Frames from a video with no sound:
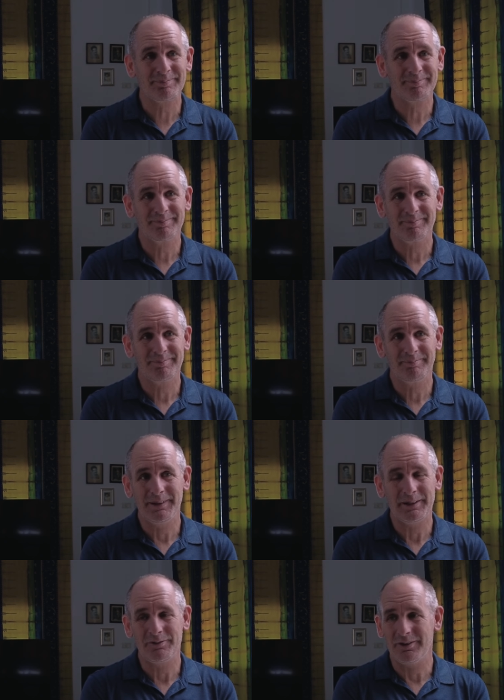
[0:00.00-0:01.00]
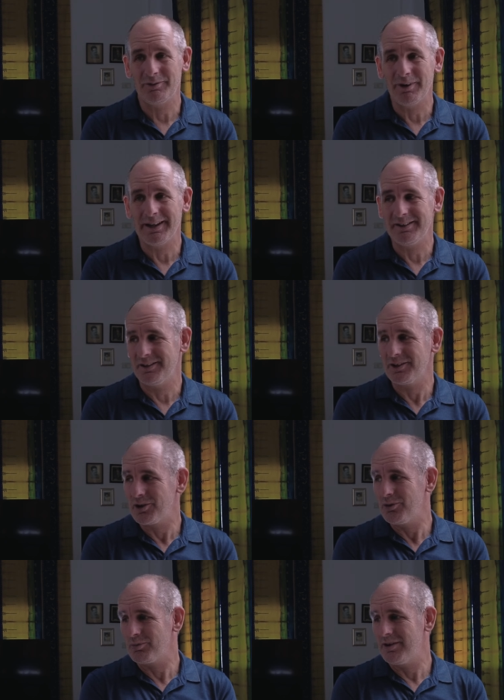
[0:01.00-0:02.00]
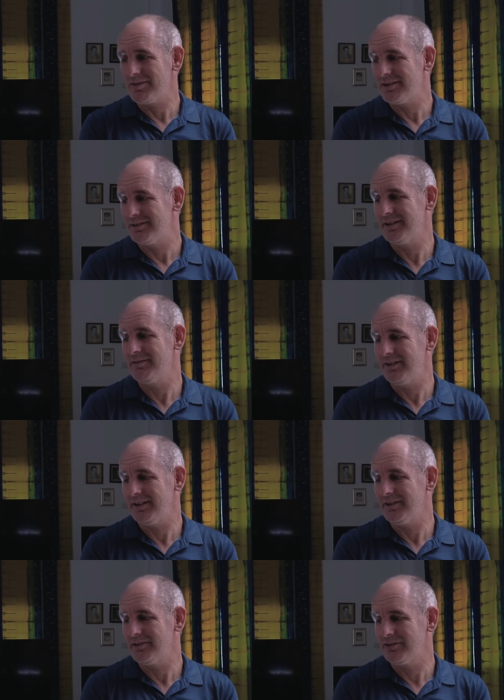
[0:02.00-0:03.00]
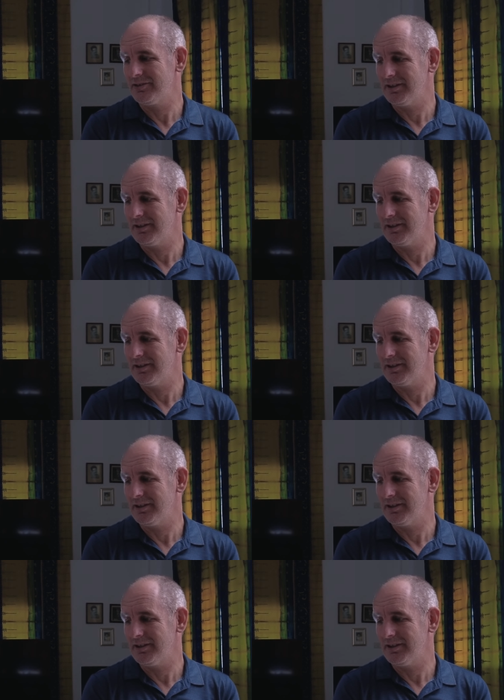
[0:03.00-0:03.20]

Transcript: no, because of the rain and the cold weather and everything yes, else.